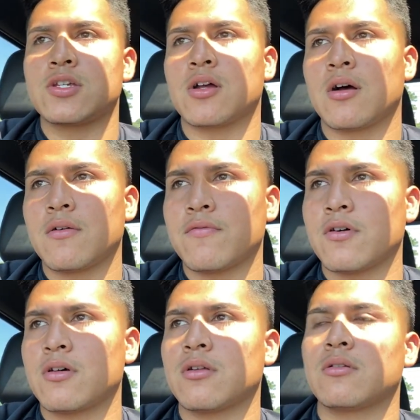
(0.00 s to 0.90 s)
off
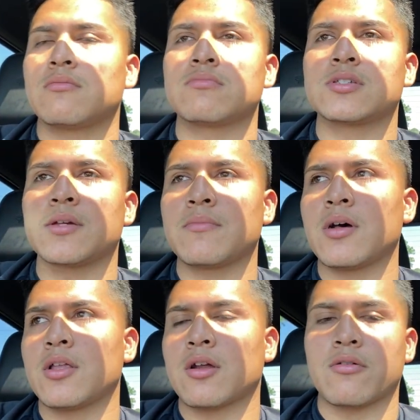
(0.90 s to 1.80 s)
on some
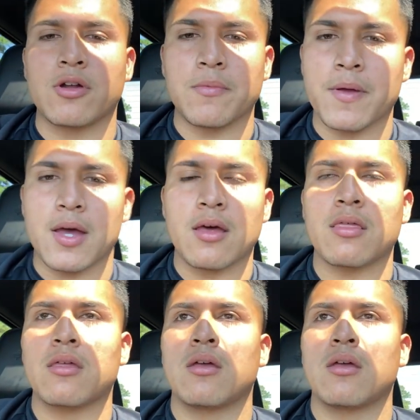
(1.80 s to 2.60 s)
other career path